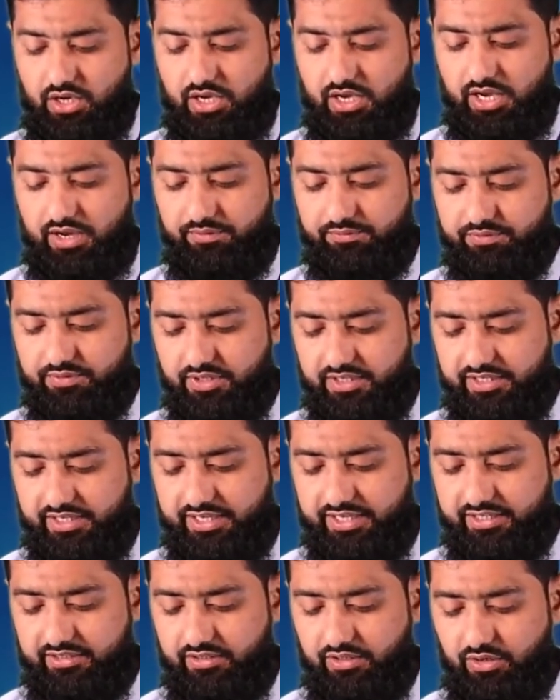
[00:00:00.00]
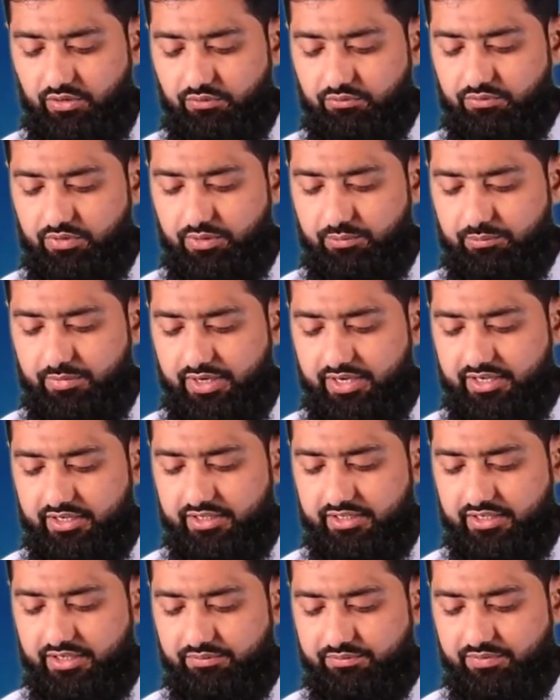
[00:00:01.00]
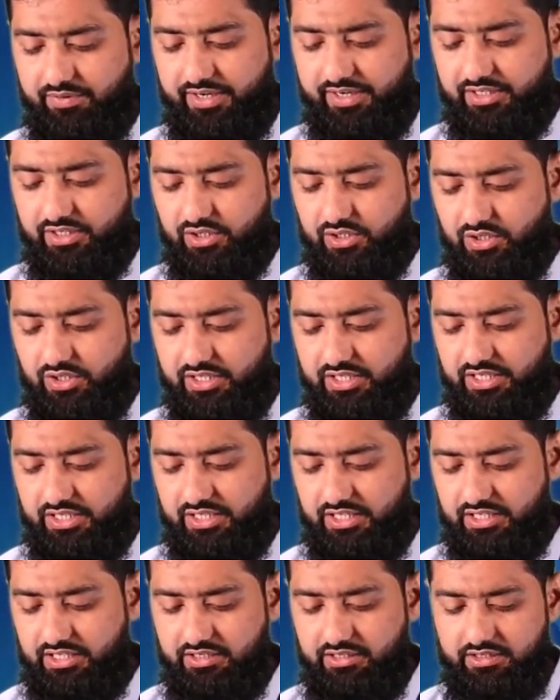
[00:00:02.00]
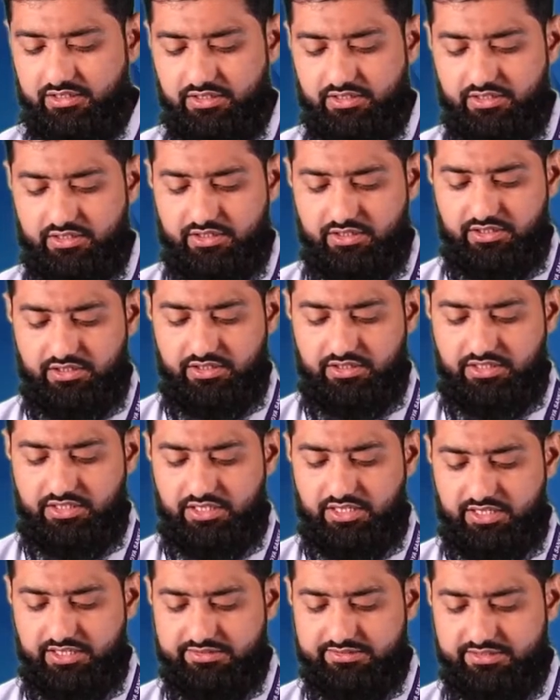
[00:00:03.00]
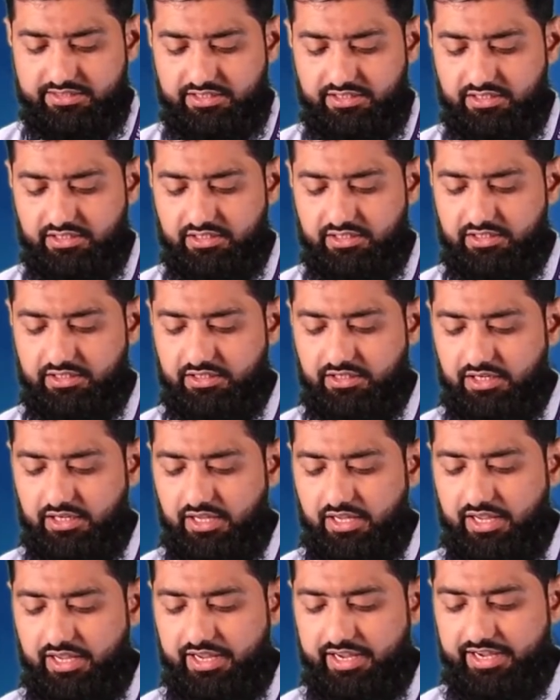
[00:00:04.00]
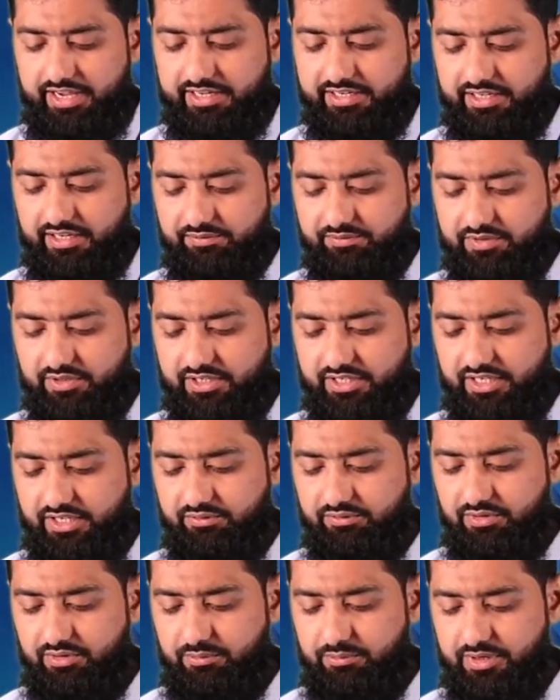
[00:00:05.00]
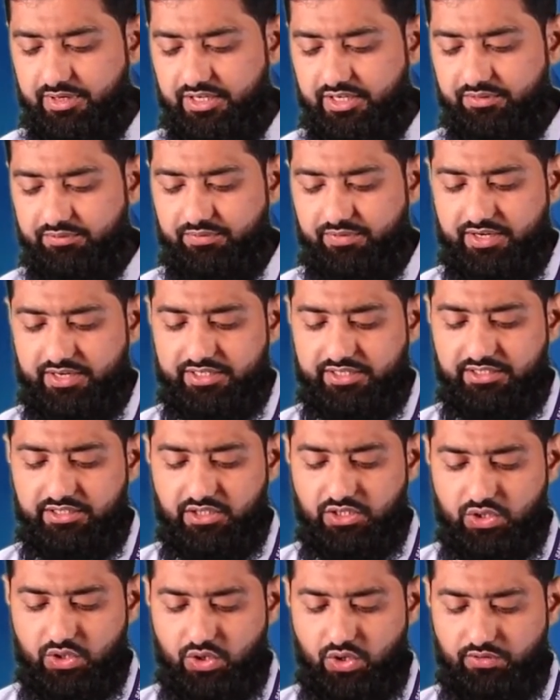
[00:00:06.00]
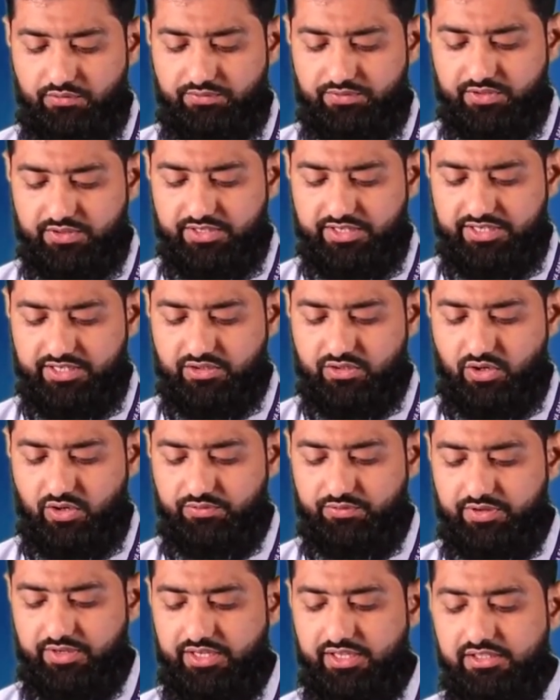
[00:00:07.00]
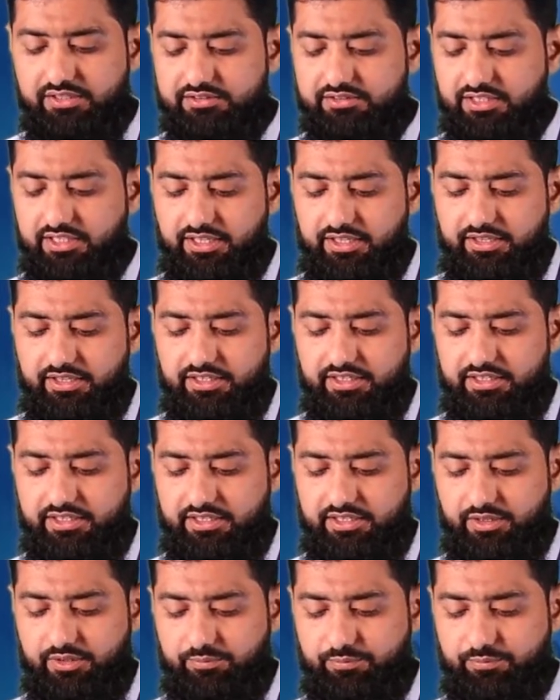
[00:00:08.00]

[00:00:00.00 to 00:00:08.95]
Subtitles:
After that we may define t is here, and after that we may define coffee, and coffee is here.